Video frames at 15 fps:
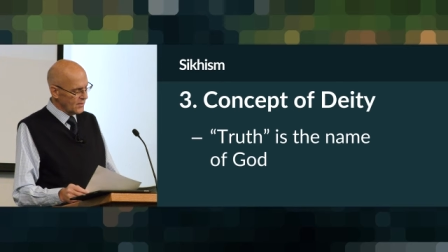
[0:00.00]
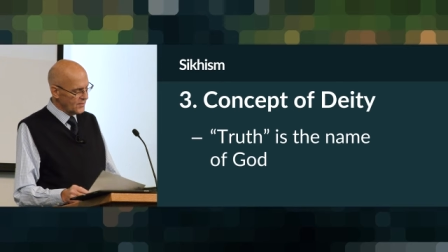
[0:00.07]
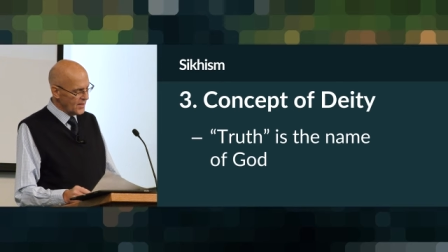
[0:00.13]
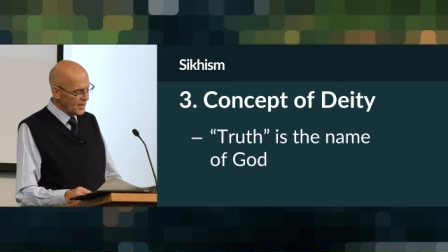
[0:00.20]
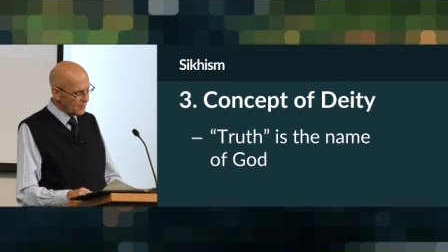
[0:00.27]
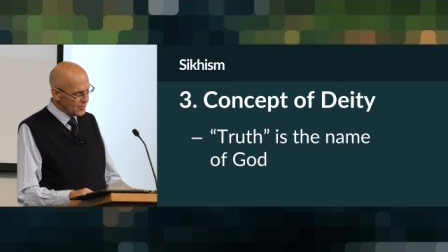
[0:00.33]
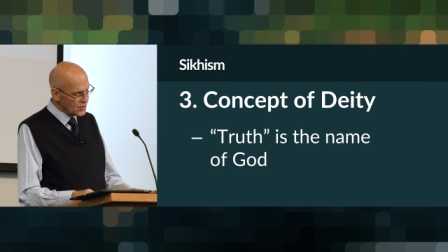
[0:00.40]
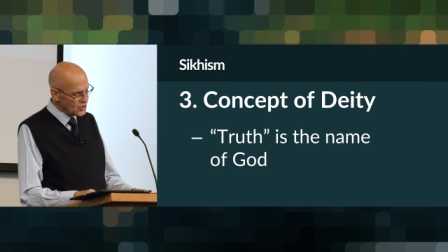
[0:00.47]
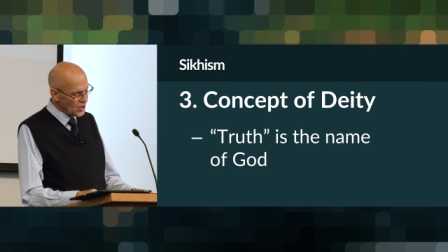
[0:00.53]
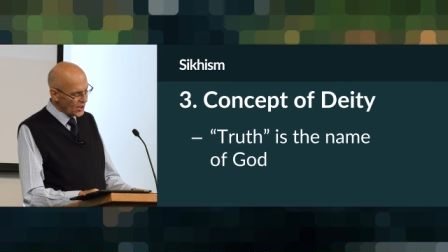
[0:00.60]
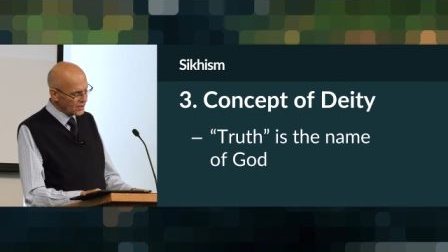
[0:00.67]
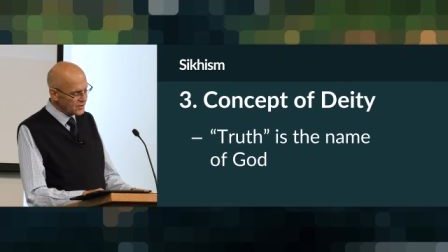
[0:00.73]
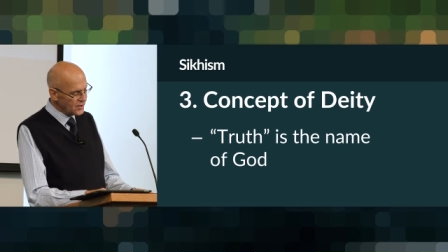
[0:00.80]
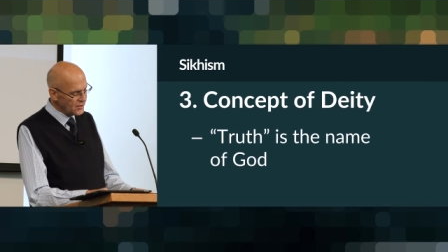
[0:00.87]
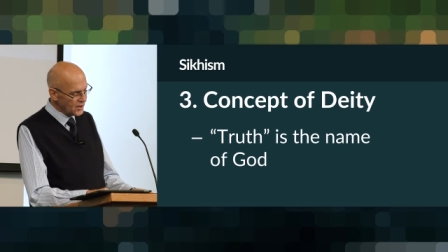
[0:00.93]
They
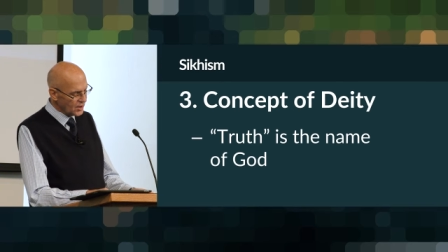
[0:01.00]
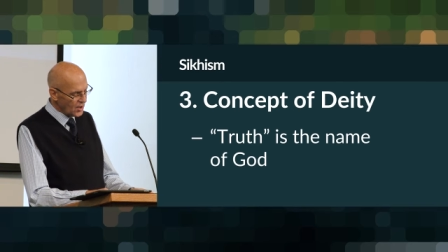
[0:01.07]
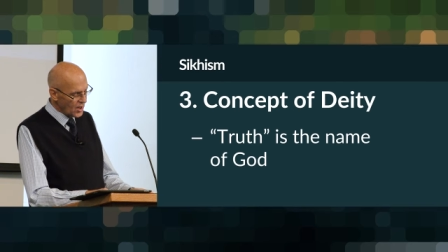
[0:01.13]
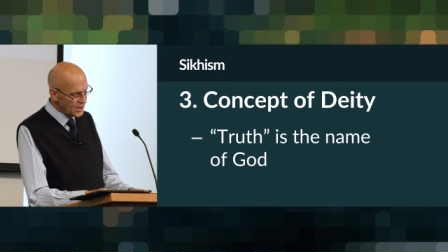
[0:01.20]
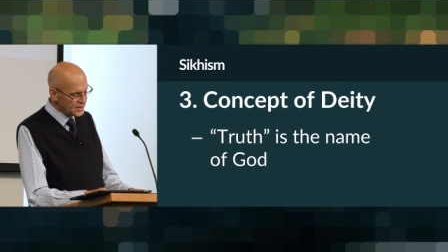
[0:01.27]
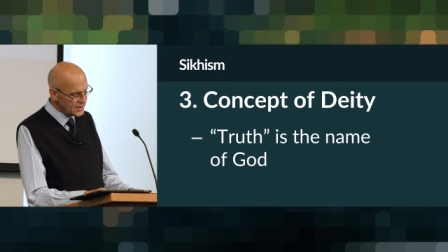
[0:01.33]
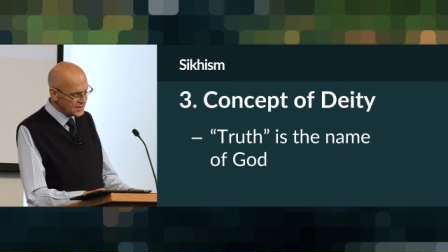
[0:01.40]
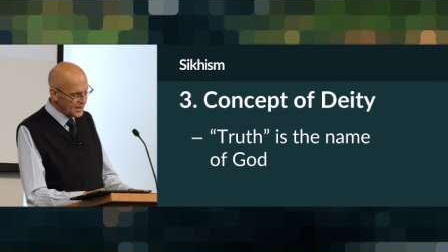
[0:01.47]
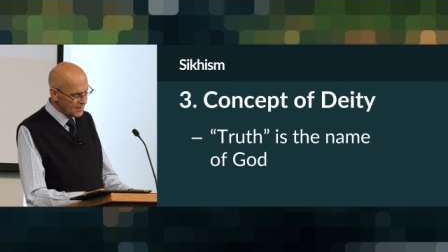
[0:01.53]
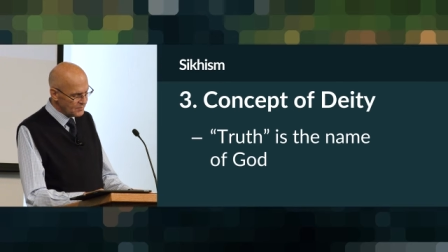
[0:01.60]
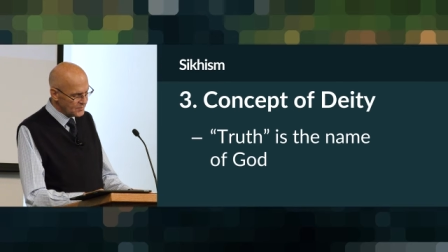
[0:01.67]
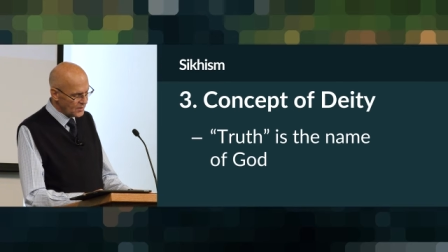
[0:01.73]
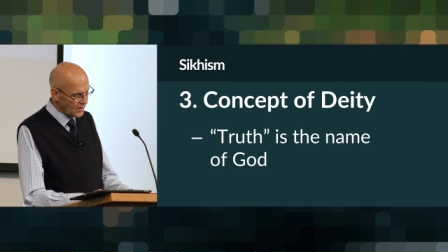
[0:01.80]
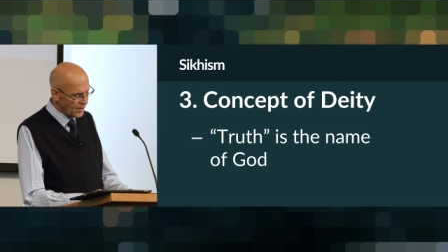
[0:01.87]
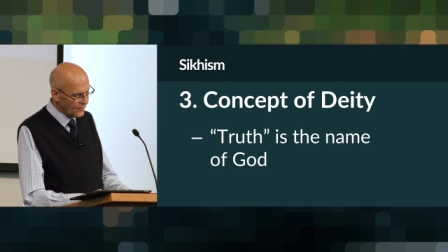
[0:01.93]
rejected the
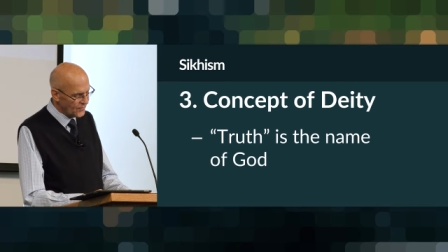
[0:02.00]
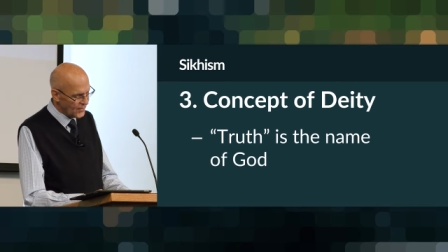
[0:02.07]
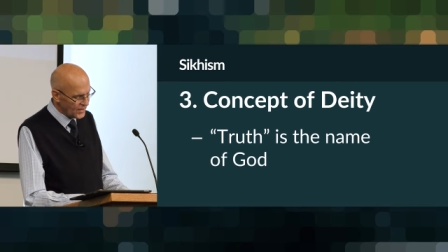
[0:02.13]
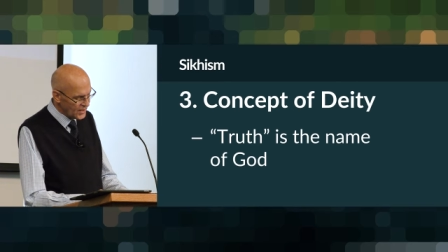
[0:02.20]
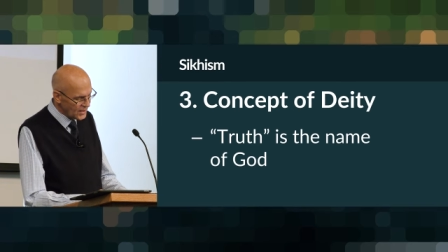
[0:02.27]
concept of the